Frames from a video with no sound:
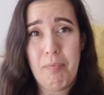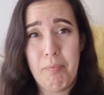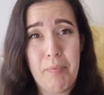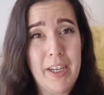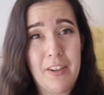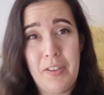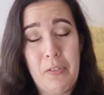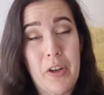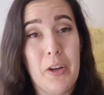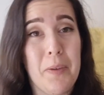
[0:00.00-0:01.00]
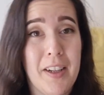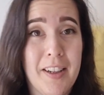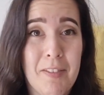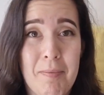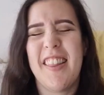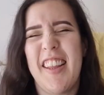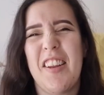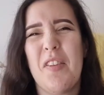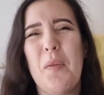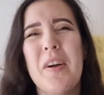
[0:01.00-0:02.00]
Make of it what you will. Thanks
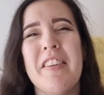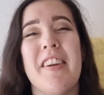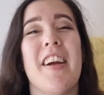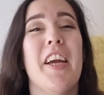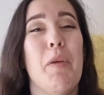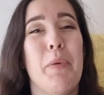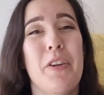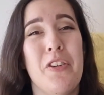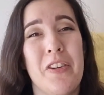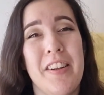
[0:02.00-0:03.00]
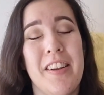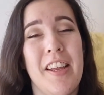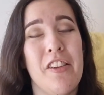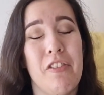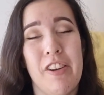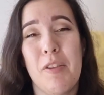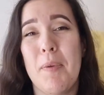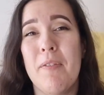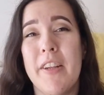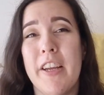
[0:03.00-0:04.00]
for watching. I hope you enjoyed today's recipe
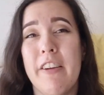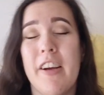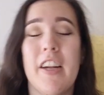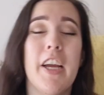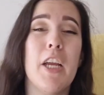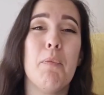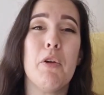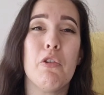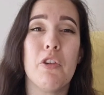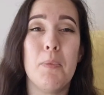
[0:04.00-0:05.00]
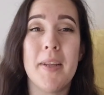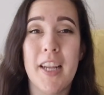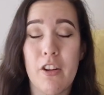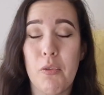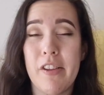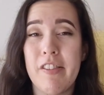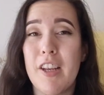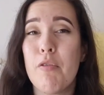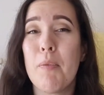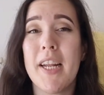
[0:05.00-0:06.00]
video, and I hope you'll join me next Wednesday
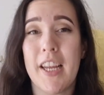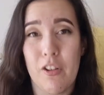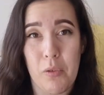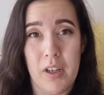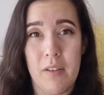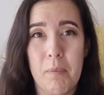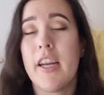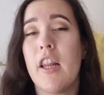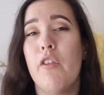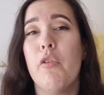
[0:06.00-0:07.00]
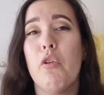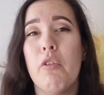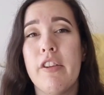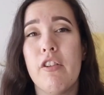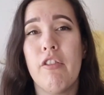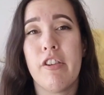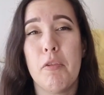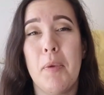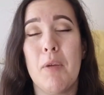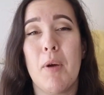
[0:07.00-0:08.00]
for my next one. Get the full written
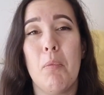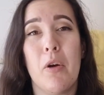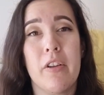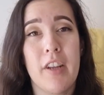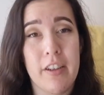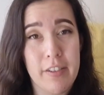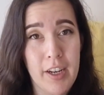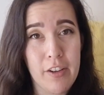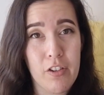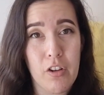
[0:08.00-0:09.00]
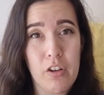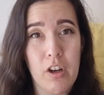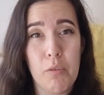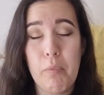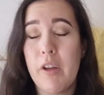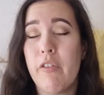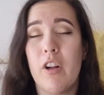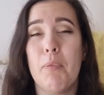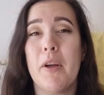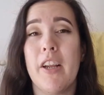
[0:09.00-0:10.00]
recipe on my blog tashcakes.com, follow
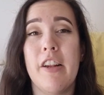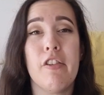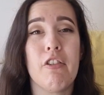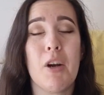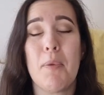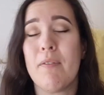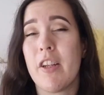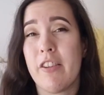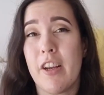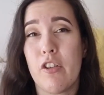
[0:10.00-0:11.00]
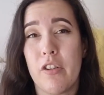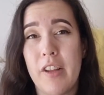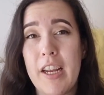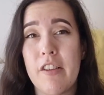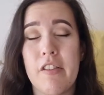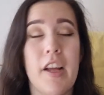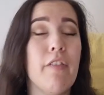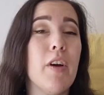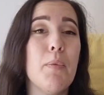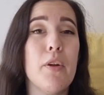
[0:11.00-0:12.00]
me on Instagram, I'm tashcakes.taste, and
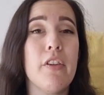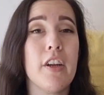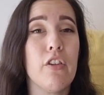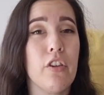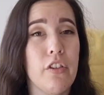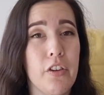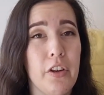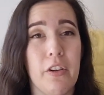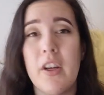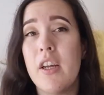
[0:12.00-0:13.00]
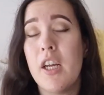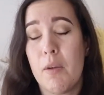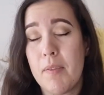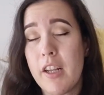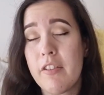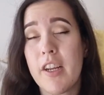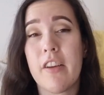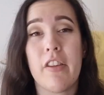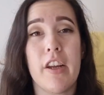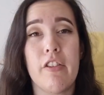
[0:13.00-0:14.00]
find me on TikTok too. I'm tashcakes
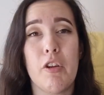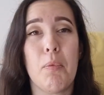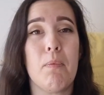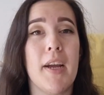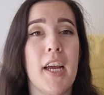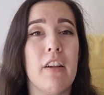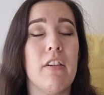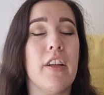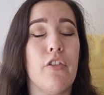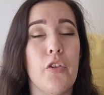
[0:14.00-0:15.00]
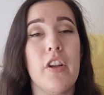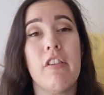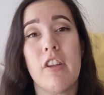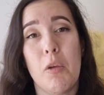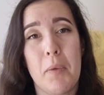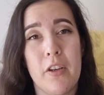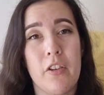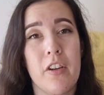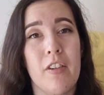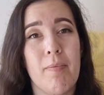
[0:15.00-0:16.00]
there too, but my handle is food in slow
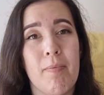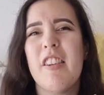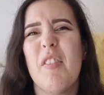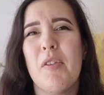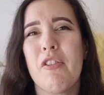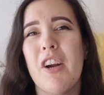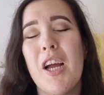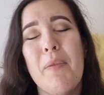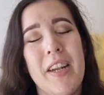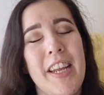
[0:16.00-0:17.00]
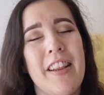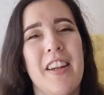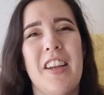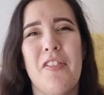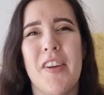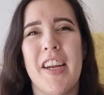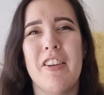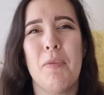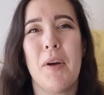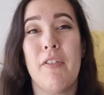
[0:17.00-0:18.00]
motion. Subscribe and hit the
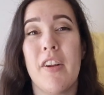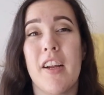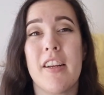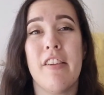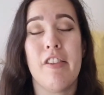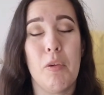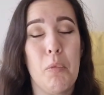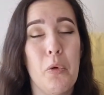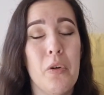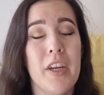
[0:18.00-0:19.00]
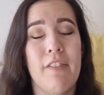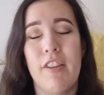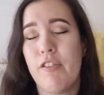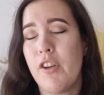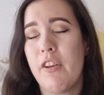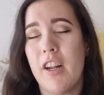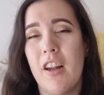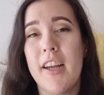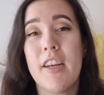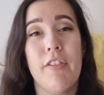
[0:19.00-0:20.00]
notification bell if you'd like to see more. Give this video a
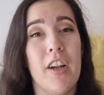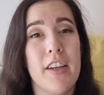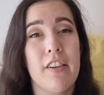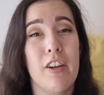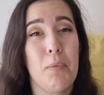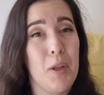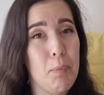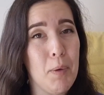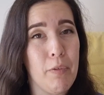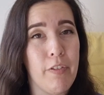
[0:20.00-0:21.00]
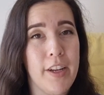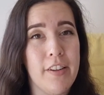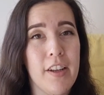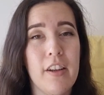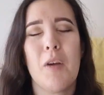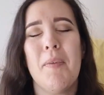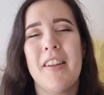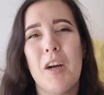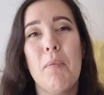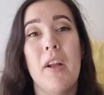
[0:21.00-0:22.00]
like if you'd like to help other people find it. Comment
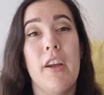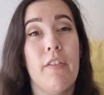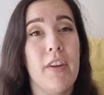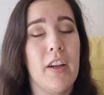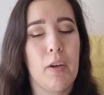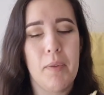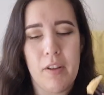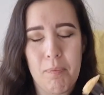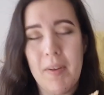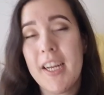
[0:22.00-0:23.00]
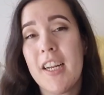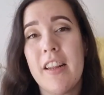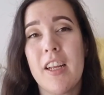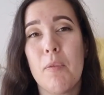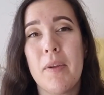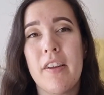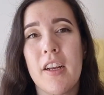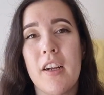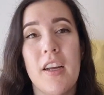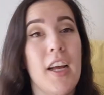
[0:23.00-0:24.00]
down below if you'd like me to make anything in
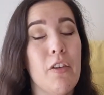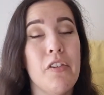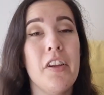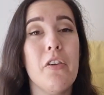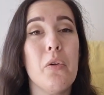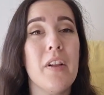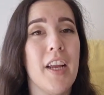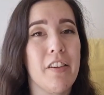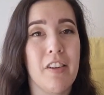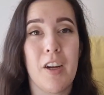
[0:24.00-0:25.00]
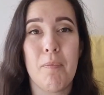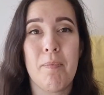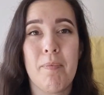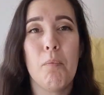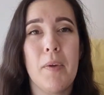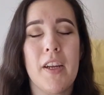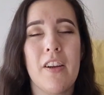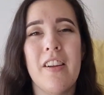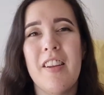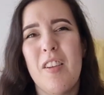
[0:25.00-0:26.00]
particular, and I'll see you all next time. Be
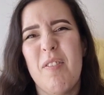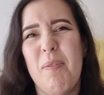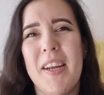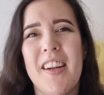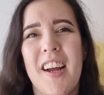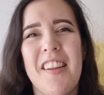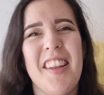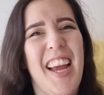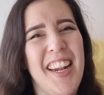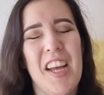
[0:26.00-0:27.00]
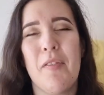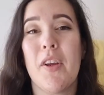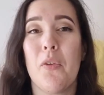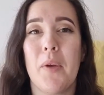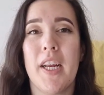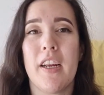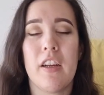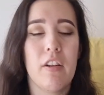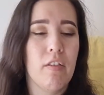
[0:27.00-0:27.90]
good, be nice, and have a good week.